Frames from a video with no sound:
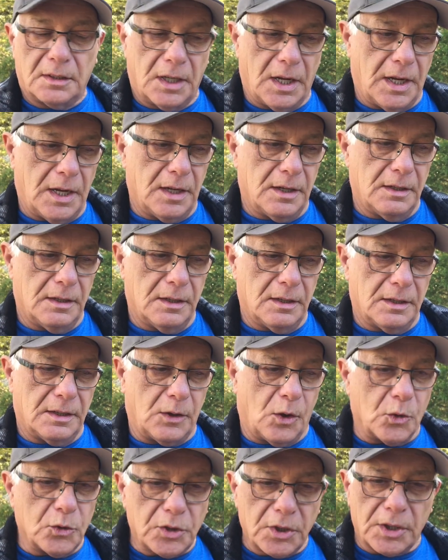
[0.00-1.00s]
And
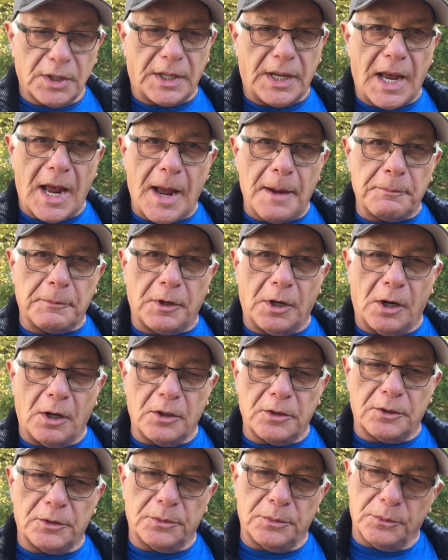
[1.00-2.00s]
those are the
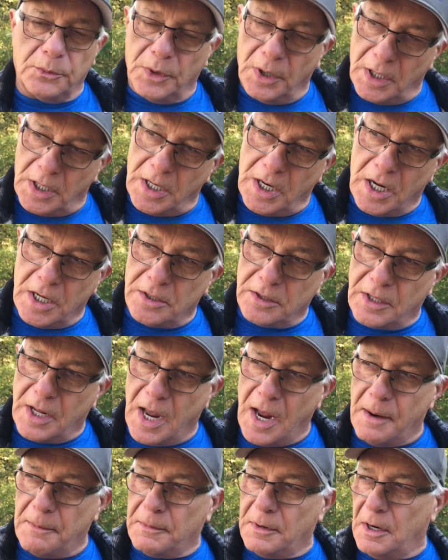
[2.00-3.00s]
campgrounds, really nice
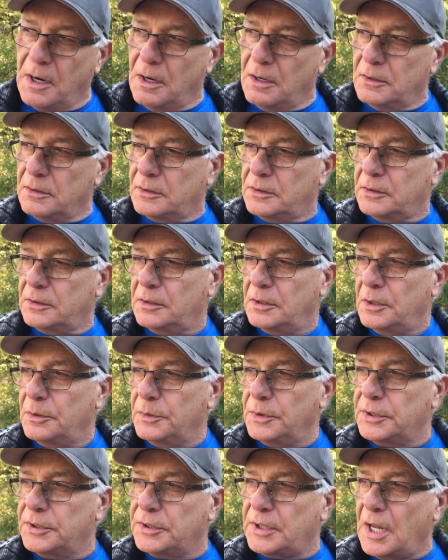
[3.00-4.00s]
campgrounds.
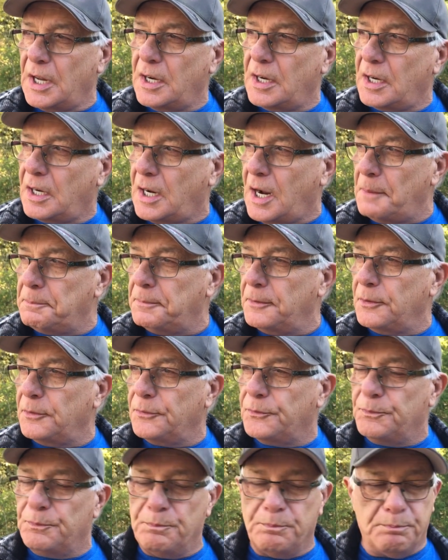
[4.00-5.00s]
We stayed at a
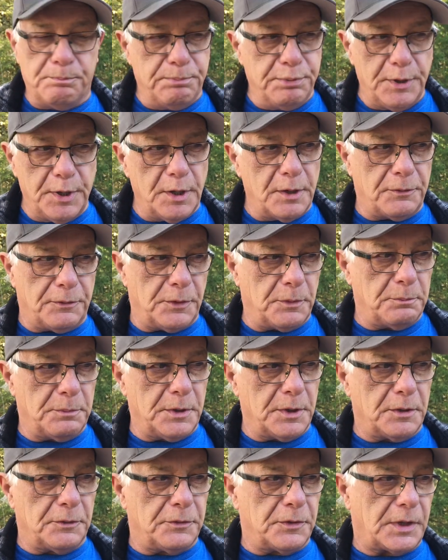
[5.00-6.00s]
couple beautiful,
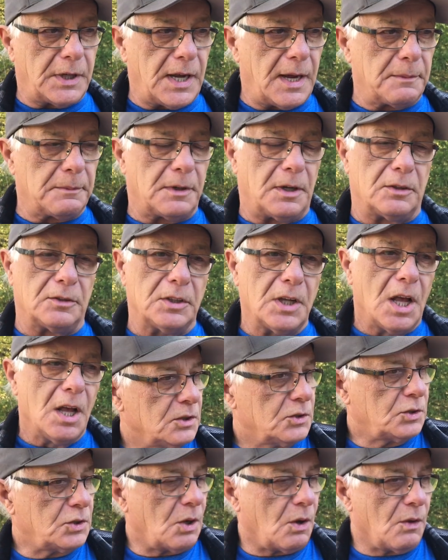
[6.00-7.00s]
beautiful campgrounds.
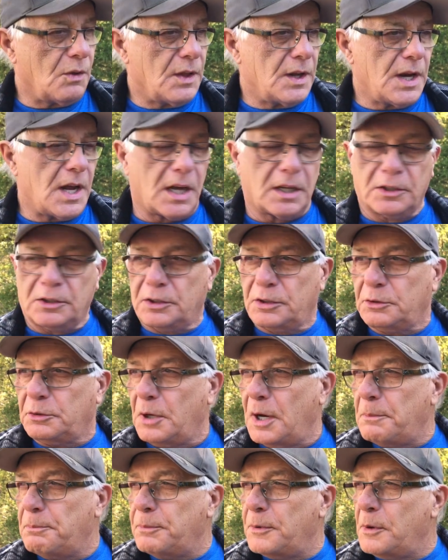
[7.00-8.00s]
So the next
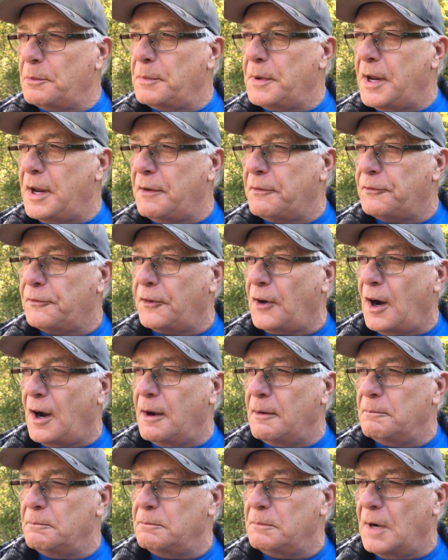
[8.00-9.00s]
trip will be
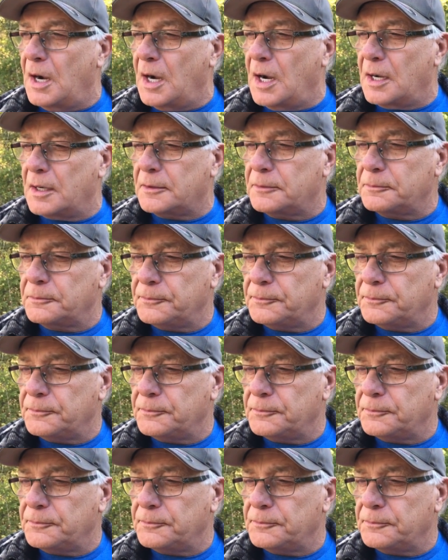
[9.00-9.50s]
from uh,